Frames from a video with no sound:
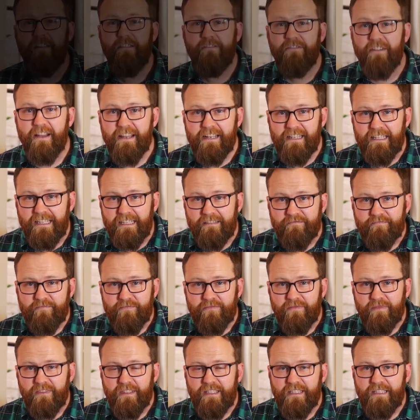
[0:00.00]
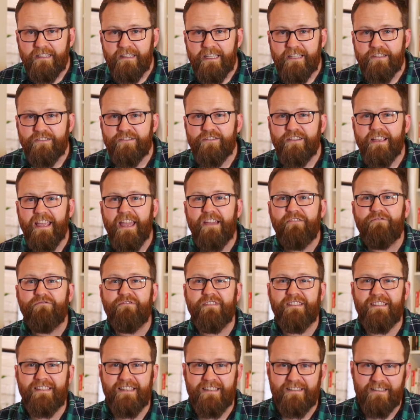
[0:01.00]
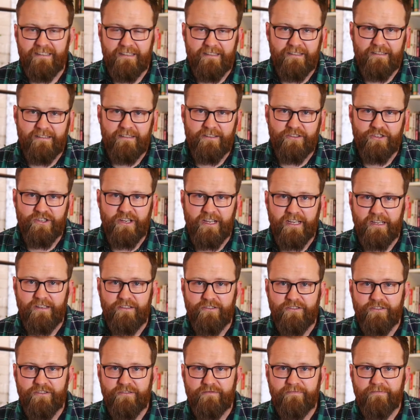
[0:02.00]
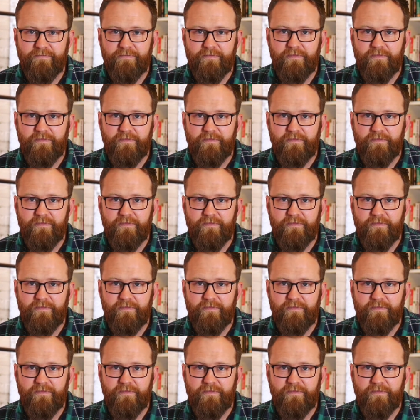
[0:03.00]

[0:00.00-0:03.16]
Finally, let's look at resistance to change.